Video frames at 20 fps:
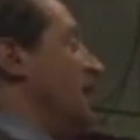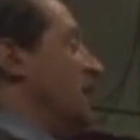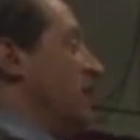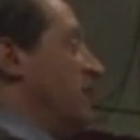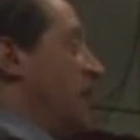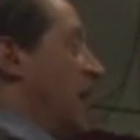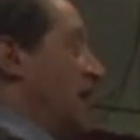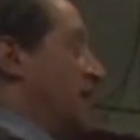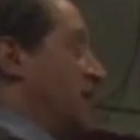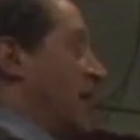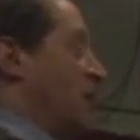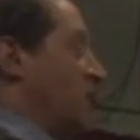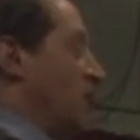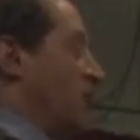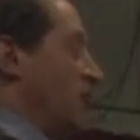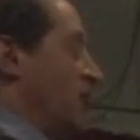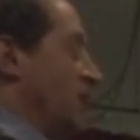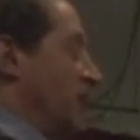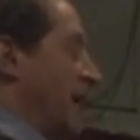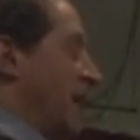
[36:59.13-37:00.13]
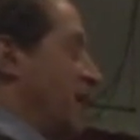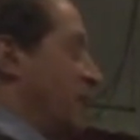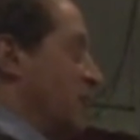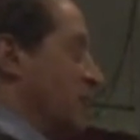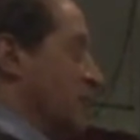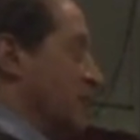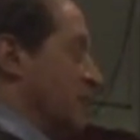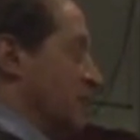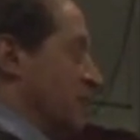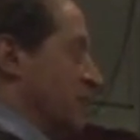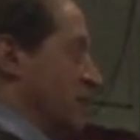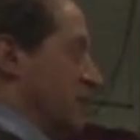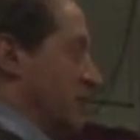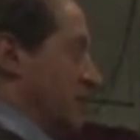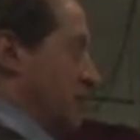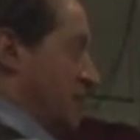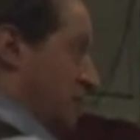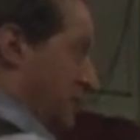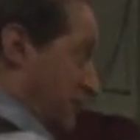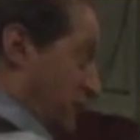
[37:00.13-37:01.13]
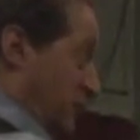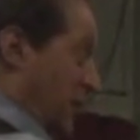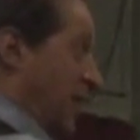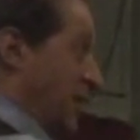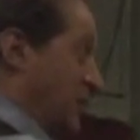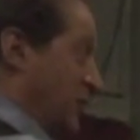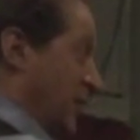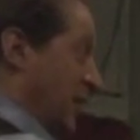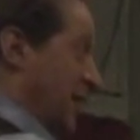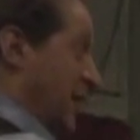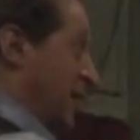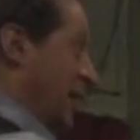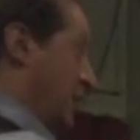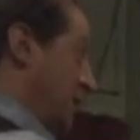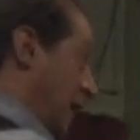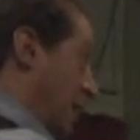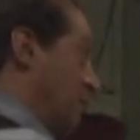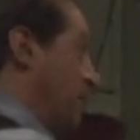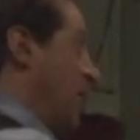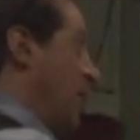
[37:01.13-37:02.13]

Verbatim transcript: In fact, I wrote a letter praising it that got